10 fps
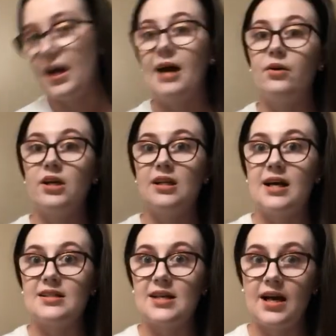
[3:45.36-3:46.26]

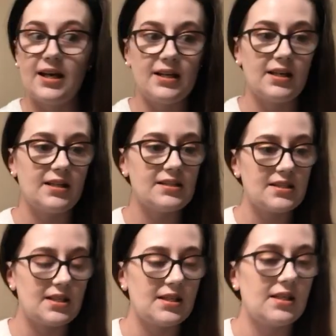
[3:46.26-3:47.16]
Hourglass highlighting
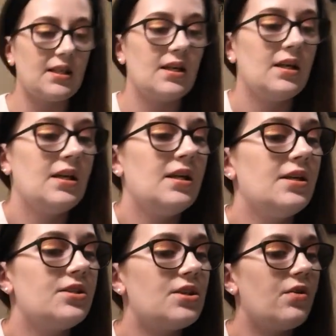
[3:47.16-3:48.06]
stick.
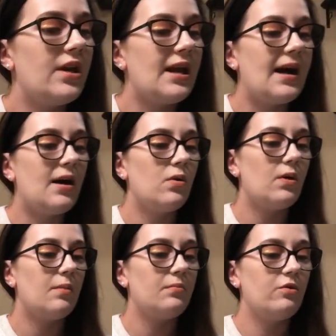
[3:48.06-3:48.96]
So now
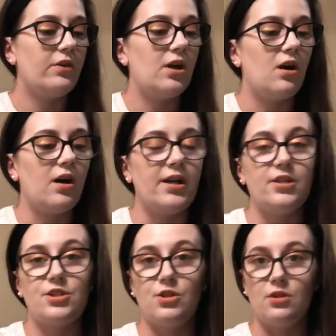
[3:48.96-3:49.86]
moving on
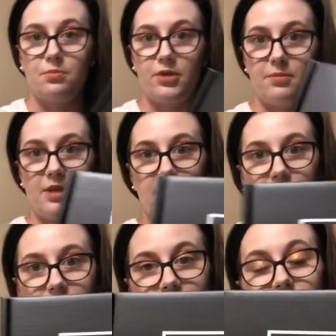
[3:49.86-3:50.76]
to the premium
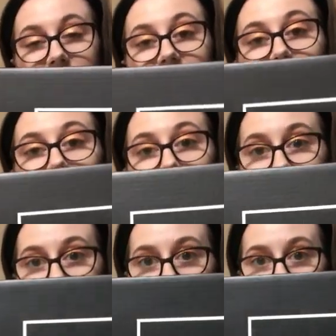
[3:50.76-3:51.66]
box. So this is
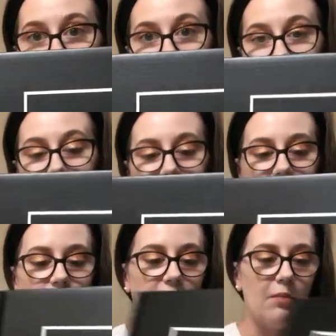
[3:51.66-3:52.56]
$35 a
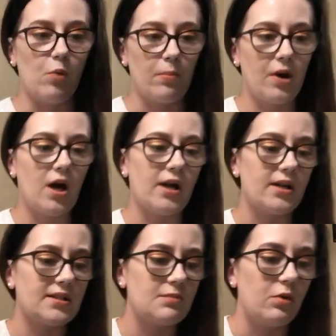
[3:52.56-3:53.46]
month. You get more
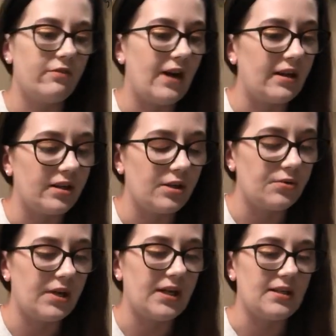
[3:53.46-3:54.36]
products, more value,
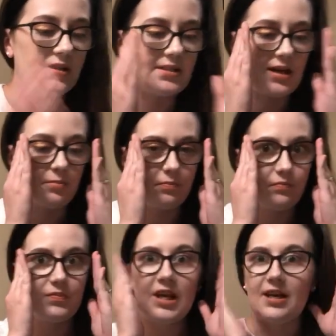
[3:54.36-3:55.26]
and
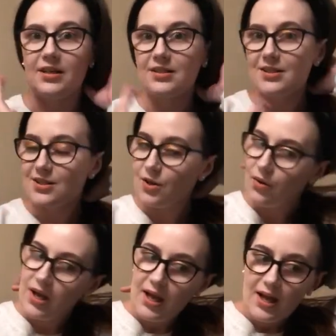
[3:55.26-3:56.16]
yeah. So
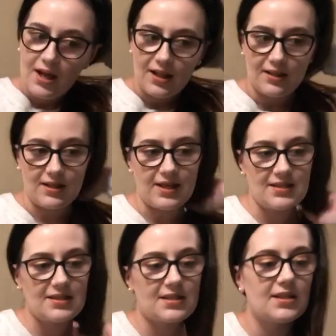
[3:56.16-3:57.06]

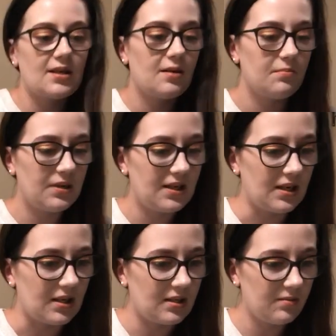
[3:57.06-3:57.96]
let's
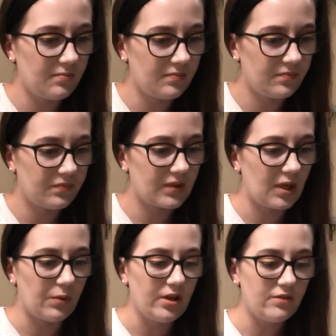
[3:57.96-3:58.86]
begin.
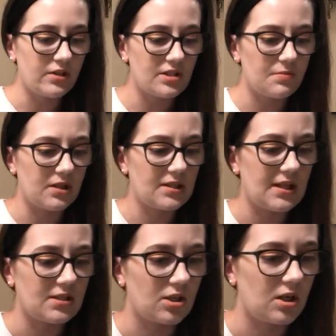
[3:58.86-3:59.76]
I wonder if this box
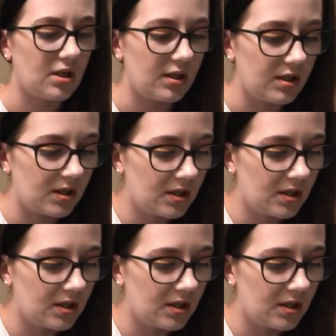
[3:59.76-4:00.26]
has a card.